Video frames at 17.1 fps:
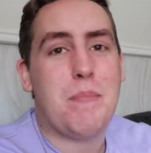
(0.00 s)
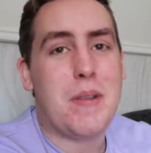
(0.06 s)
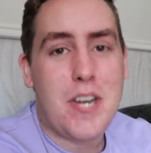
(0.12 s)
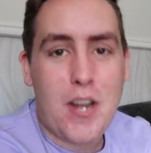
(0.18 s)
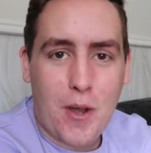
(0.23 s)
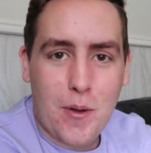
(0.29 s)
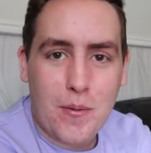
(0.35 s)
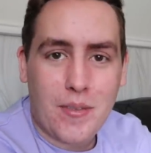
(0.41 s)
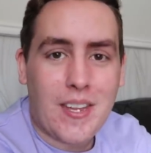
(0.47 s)
be
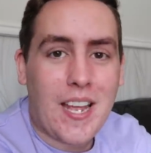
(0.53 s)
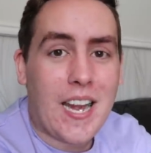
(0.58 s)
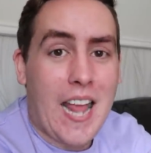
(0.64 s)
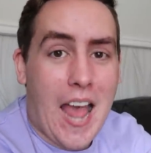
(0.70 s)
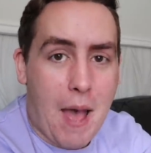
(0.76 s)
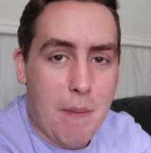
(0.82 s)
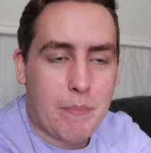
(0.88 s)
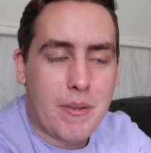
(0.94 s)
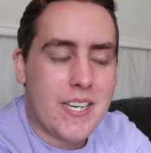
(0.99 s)
known that it
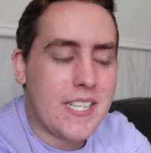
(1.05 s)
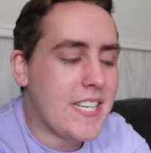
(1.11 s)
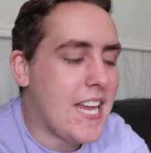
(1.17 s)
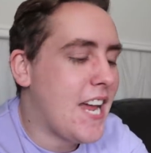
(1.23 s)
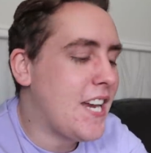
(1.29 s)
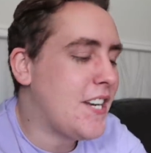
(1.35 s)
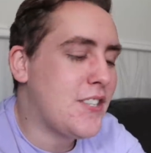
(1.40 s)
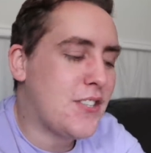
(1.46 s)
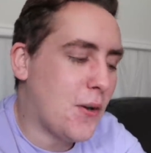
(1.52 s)
happened
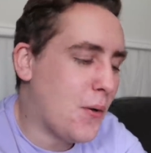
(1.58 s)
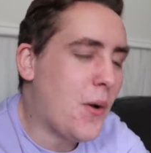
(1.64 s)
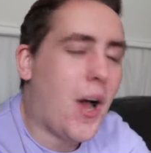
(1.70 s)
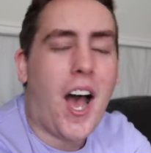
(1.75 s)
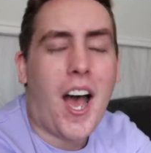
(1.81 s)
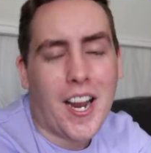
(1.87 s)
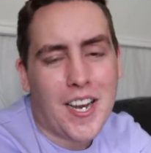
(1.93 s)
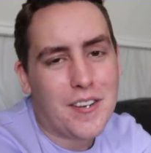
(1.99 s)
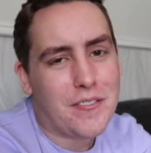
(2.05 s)
and don't
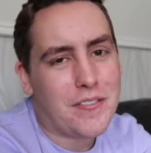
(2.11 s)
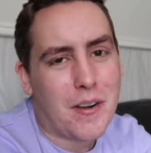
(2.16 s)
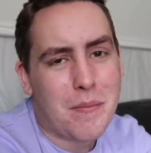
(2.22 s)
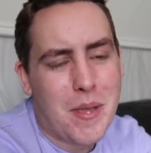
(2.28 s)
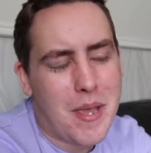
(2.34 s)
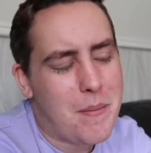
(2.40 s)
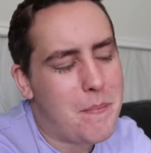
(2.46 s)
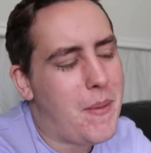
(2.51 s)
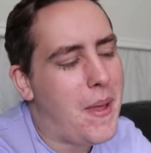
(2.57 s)
hide it
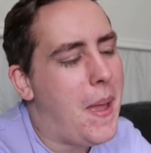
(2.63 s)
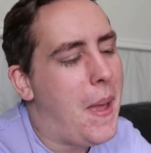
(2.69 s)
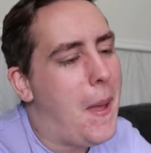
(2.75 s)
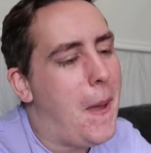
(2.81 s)
from him